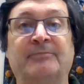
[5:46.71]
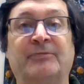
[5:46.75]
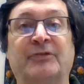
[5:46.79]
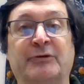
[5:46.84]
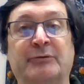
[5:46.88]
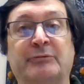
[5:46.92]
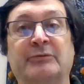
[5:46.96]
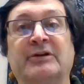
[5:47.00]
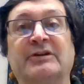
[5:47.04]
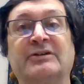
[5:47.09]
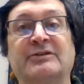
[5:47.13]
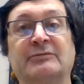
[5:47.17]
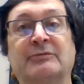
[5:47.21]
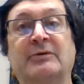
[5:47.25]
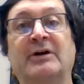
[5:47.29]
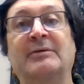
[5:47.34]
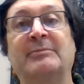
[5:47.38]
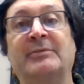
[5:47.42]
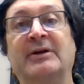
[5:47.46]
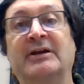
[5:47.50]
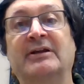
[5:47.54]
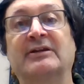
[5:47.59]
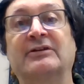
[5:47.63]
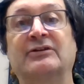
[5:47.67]
and the reason why I
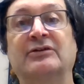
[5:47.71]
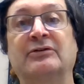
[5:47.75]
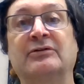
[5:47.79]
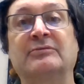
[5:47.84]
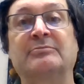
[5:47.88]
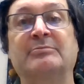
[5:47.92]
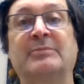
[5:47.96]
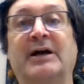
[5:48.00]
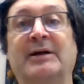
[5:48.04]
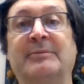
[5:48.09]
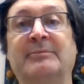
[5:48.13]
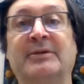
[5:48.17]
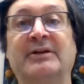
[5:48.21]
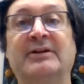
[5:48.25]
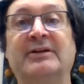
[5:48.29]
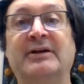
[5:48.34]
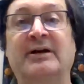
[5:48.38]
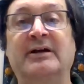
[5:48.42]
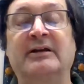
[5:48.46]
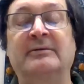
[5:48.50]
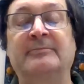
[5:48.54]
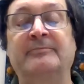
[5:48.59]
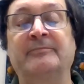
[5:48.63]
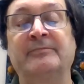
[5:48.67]
make it due by
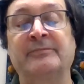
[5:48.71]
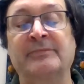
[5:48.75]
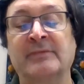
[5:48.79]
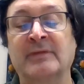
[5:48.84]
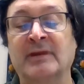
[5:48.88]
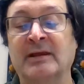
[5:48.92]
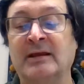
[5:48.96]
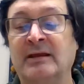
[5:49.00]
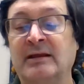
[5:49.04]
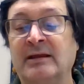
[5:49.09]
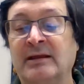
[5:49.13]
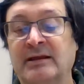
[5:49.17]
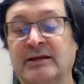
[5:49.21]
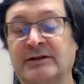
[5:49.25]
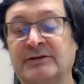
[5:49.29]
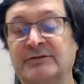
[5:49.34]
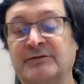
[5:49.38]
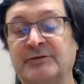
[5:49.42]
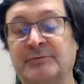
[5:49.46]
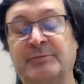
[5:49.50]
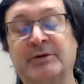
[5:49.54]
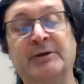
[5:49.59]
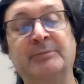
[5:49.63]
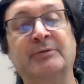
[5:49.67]
midnight, is
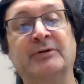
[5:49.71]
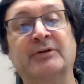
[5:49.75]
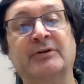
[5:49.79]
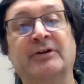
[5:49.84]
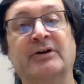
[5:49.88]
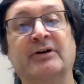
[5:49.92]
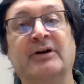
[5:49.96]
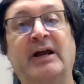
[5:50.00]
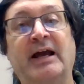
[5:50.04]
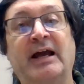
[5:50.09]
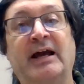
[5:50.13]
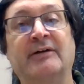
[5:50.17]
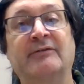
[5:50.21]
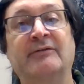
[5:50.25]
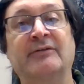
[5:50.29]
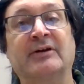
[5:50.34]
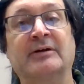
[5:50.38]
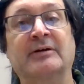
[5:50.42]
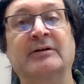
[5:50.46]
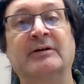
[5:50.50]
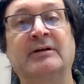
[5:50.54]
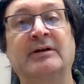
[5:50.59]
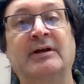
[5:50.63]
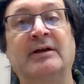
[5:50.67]
for people that are
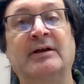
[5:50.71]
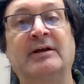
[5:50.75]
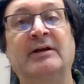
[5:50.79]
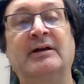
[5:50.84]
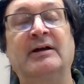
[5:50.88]
having